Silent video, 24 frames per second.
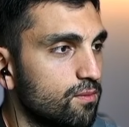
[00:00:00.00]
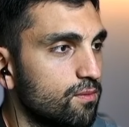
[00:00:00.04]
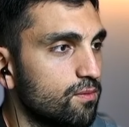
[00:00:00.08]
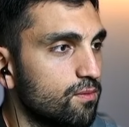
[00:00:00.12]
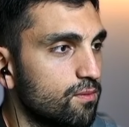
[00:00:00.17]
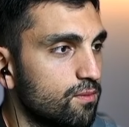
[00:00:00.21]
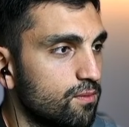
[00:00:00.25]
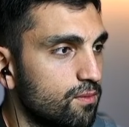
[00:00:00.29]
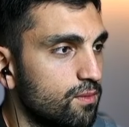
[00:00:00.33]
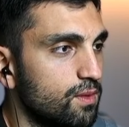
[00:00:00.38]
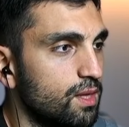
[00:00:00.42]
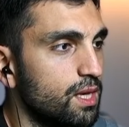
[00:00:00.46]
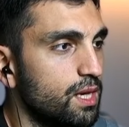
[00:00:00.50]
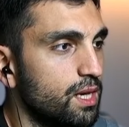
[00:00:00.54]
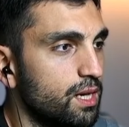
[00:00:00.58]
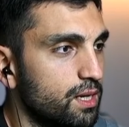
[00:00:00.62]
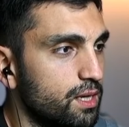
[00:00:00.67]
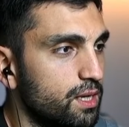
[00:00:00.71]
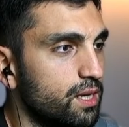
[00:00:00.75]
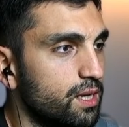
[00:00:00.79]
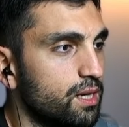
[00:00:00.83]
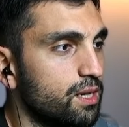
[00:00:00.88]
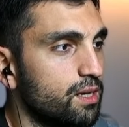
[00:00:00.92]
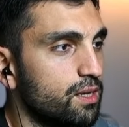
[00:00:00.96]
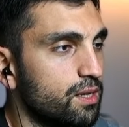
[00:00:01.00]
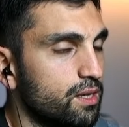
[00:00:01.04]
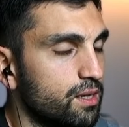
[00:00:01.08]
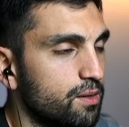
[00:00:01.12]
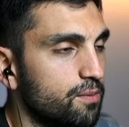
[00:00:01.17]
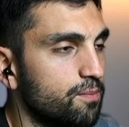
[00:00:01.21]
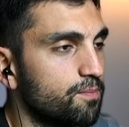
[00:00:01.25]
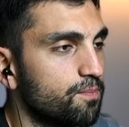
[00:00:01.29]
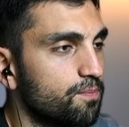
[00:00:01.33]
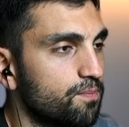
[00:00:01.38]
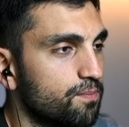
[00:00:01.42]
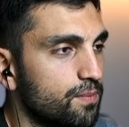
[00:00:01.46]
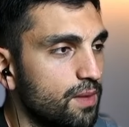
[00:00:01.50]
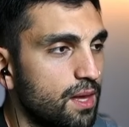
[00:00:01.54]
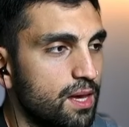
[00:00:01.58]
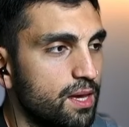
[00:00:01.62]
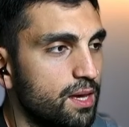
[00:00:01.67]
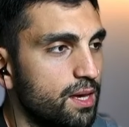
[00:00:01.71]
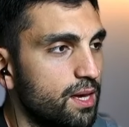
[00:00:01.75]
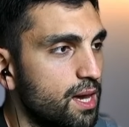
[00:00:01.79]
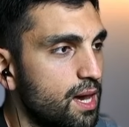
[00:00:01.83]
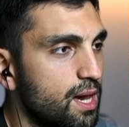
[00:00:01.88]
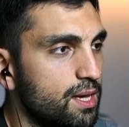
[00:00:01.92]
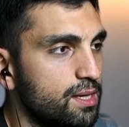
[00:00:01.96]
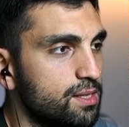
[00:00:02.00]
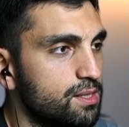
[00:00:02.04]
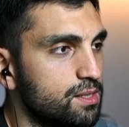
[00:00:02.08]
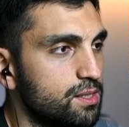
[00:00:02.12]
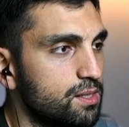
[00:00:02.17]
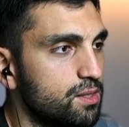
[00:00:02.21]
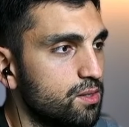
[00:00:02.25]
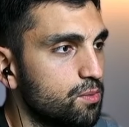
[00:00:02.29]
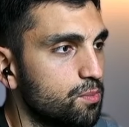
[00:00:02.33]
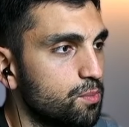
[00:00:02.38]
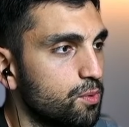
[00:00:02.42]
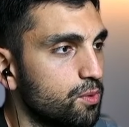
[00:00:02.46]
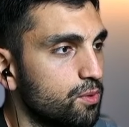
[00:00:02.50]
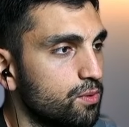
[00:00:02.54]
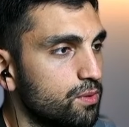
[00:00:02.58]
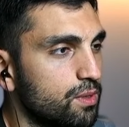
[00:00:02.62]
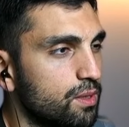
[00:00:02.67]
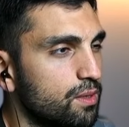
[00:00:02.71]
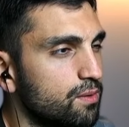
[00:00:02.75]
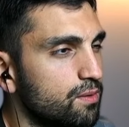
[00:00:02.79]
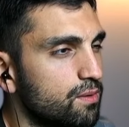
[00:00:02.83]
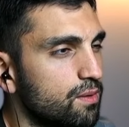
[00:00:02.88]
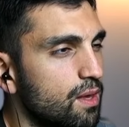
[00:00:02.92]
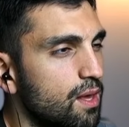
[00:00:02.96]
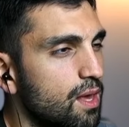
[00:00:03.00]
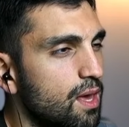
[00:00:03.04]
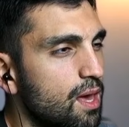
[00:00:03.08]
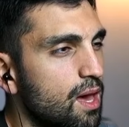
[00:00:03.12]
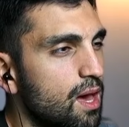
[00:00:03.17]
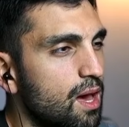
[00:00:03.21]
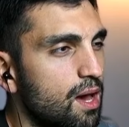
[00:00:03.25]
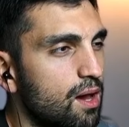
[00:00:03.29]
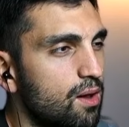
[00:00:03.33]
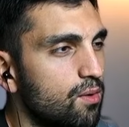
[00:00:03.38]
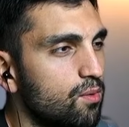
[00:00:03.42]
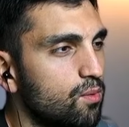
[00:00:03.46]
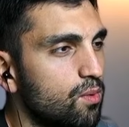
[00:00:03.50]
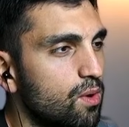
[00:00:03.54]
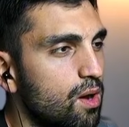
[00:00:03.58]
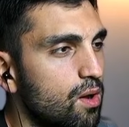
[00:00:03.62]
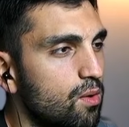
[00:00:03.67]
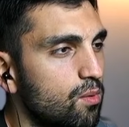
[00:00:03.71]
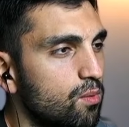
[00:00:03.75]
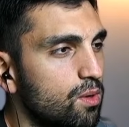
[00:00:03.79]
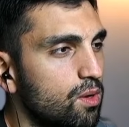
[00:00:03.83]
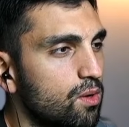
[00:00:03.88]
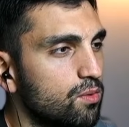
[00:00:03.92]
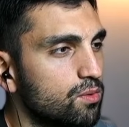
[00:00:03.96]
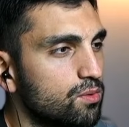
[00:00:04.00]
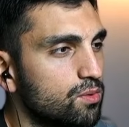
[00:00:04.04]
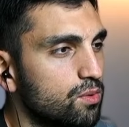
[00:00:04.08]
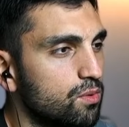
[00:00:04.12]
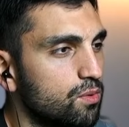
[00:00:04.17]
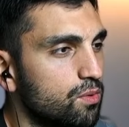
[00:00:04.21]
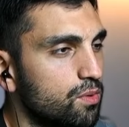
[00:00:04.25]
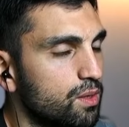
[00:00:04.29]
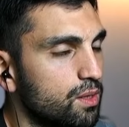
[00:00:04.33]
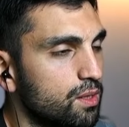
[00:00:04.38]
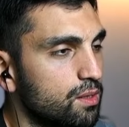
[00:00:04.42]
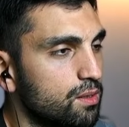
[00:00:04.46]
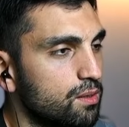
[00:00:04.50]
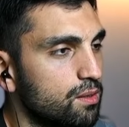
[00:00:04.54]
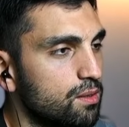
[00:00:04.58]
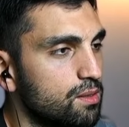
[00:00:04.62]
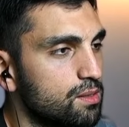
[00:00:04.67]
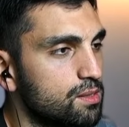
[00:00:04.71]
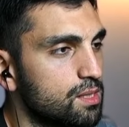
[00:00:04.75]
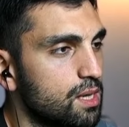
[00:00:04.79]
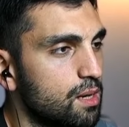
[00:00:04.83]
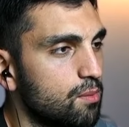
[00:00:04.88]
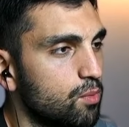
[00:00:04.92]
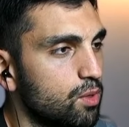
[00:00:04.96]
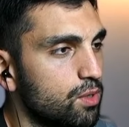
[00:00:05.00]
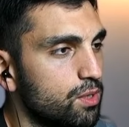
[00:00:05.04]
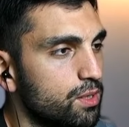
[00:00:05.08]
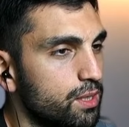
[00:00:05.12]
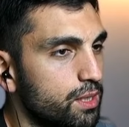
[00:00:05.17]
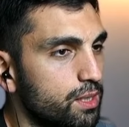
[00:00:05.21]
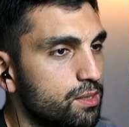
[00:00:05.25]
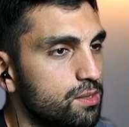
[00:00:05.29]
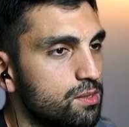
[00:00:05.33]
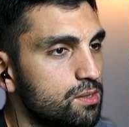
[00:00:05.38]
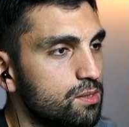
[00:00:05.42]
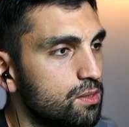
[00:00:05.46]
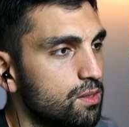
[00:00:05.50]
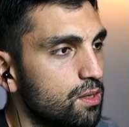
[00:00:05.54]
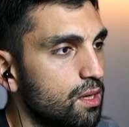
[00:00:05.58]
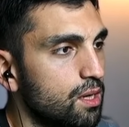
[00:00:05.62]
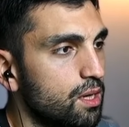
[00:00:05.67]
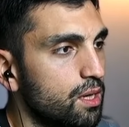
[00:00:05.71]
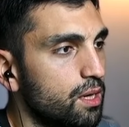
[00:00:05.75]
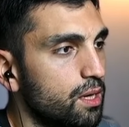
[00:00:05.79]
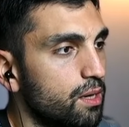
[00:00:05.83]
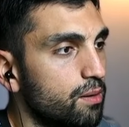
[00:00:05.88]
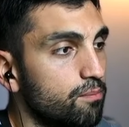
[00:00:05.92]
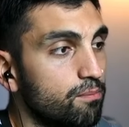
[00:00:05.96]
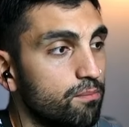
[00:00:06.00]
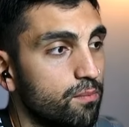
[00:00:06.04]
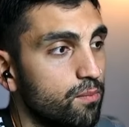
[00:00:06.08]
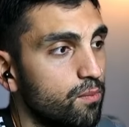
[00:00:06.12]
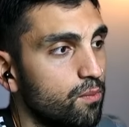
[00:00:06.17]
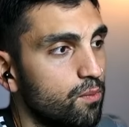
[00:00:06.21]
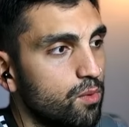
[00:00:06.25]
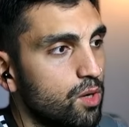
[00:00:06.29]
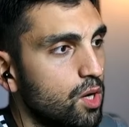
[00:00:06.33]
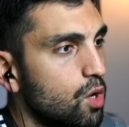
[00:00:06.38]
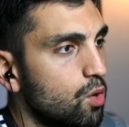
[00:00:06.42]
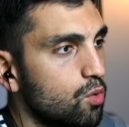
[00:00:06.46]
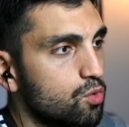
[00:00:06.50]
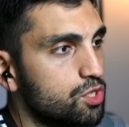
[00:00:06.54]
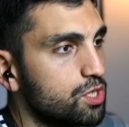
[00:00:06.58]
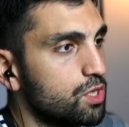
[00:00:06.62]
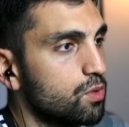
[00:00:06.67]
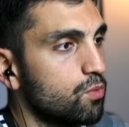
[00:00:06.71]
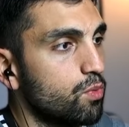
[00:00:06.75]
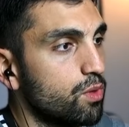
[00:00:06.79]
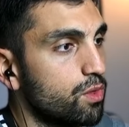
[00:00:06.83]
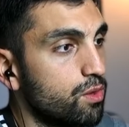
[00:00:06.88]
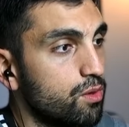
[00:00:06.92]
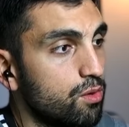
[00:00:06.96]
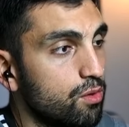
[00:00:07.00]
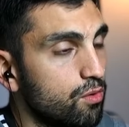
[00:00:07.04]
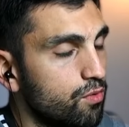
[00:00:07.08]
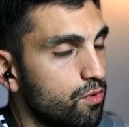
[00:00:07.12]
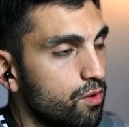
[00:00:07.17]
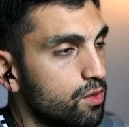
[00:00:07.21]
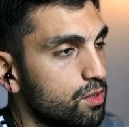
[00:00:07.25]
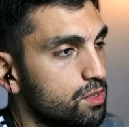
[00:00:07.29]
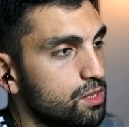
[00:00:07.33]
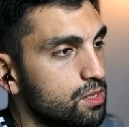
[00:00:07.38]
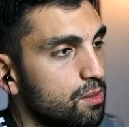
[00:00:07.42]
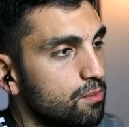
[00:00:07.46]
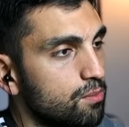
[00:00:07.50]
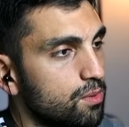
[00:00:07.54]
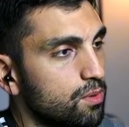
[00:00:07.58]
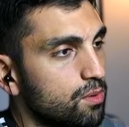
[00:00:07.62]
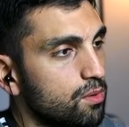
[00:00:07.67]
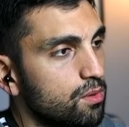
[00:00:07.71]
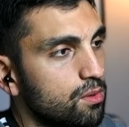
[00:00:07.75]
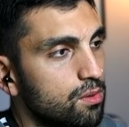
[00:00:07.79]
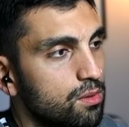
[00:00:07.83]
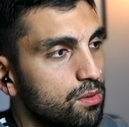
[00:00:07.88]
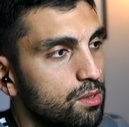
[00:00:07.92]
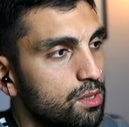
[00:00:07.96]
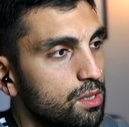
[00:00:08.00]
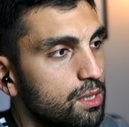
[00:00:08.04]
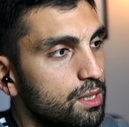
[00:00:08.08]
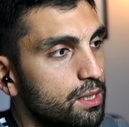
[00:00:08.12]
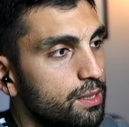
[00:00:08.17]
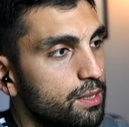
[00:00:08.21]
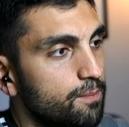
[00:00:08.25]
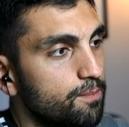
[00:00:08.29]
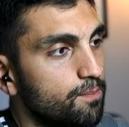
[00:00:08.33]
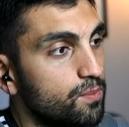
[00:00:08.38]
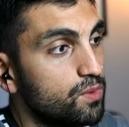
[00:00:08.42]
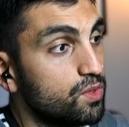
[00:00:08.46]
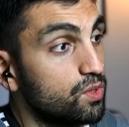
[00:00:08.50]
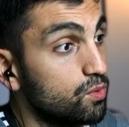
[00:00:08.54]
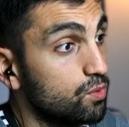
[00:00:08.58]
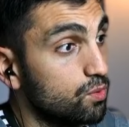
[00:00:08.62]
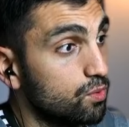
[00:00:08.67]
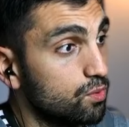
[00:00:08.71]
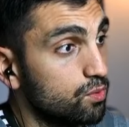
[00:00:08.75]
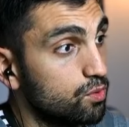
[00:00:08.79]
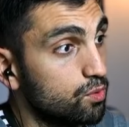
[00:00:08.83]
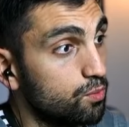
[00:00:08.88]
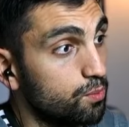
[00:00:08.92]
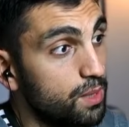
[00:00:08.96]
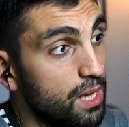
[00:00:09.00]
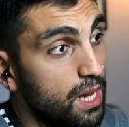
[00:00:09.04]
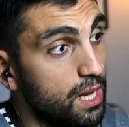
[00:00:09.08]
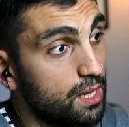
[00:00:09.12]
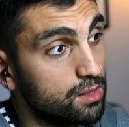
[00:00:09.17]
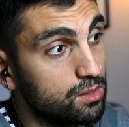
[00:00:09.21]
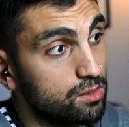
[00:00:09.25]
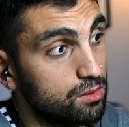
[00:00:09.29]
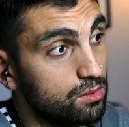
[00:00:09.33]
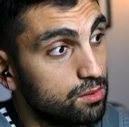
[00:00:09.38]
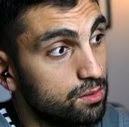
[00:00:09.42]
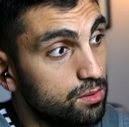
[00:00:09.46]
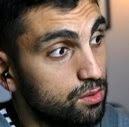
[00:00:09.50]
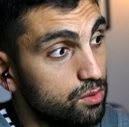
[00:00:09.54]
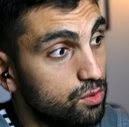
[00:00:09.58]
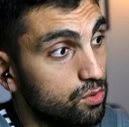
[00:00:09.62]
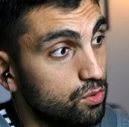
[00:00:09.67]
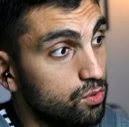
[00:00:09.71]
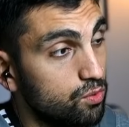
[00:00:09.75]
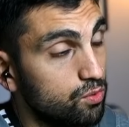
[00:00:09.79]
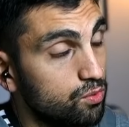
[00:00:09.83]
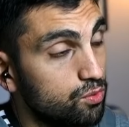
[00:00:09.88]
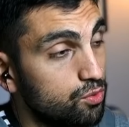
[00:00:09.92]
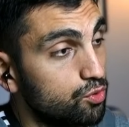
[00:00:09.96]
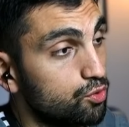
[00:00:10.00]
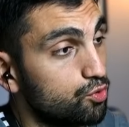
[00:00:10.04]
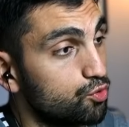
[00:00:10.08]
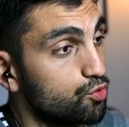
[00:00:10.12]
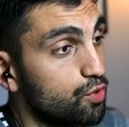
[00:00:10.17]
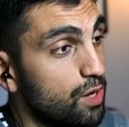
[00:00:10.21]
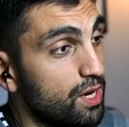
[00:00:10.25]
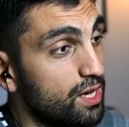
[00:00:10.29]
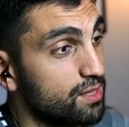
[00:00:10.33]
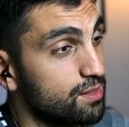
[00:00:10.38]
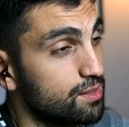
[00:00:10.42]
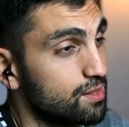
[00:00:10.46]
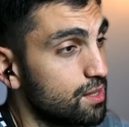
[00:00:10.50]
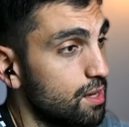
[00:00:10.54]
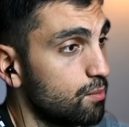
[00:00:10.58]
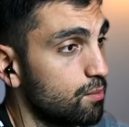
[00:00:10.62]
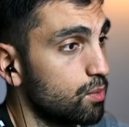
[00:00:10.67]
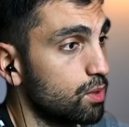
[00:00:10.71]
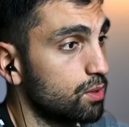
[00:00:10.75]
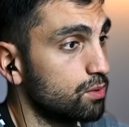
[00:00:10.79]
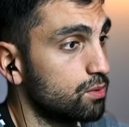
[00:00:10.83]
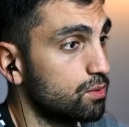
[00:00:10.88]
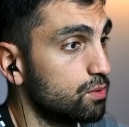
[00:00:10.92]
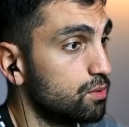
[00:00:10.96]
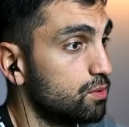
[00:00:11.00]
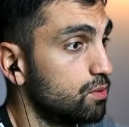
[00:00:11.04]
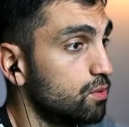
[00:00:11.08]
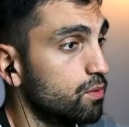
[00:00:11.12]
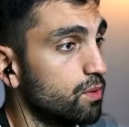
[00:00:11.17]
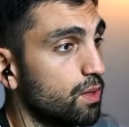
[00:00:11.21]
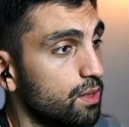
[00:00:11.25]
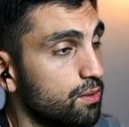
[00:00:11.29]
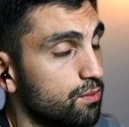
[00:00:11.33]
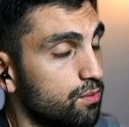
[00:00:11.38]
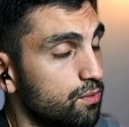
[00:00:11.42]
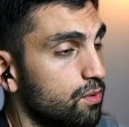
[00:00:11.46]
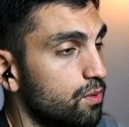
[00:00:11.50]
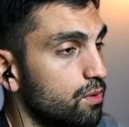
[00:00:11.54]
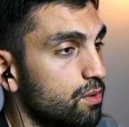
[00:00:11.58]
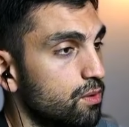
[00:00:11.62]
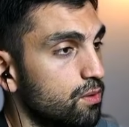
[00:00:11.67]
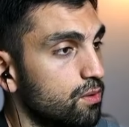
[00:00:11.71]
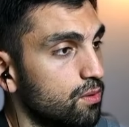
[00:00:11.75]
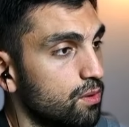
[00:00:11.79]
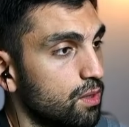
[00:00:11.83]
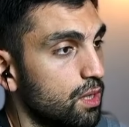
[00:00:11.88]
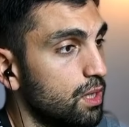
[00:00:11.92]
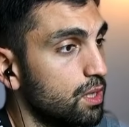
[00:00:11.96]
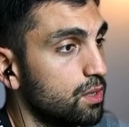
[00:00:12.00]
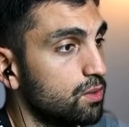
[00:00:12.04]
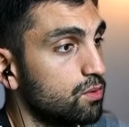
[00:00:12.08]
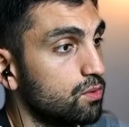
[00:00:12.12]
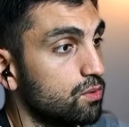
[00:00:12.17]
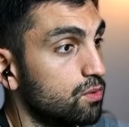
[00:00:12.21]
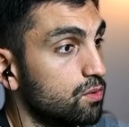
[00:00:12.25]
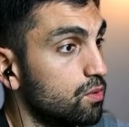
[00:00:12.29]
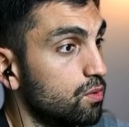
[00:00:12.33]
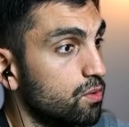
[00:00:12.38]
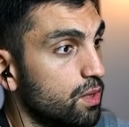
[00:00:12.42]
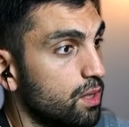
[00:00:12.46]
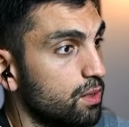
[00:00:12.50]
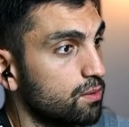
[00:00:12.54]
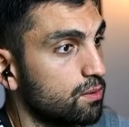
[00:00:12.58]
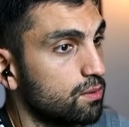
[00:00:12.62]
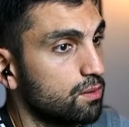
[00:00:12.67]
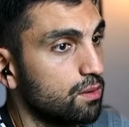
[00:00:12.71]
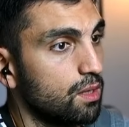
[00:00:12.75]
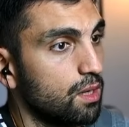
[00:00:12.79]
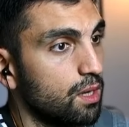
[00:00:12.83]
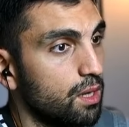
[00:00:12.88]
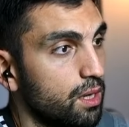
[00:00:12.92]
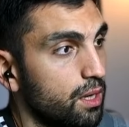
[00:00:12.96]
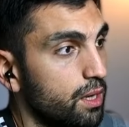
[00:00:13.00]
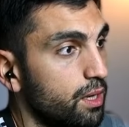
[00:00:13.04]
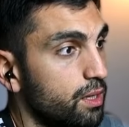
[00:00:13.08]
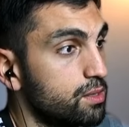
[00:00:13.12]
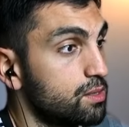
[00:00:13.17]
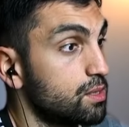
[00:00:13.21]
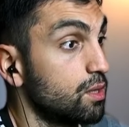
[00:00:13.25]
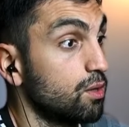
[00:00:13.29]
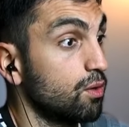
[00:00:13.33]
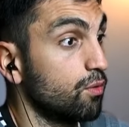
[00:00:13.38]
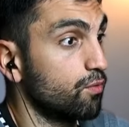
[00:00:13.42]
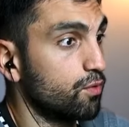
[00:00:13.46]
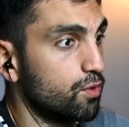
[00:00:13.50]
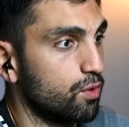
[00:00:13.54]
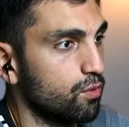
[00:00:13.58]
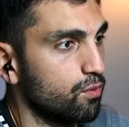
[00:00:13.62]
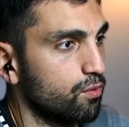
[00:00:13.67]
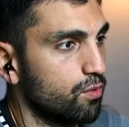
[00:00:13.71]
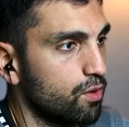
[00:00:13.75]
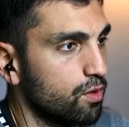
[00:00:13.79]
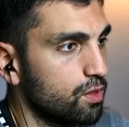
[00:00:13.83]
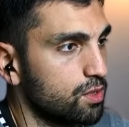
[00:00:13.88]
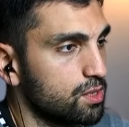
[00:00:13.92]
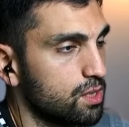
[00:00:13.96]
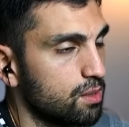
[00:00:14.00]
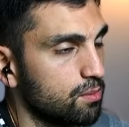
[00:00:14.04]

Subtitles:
Yeah. I see your point. And how long do you think someone needs coaching with you, for example, or to be actually to train someone to do that for you, to do that instead of you, for example?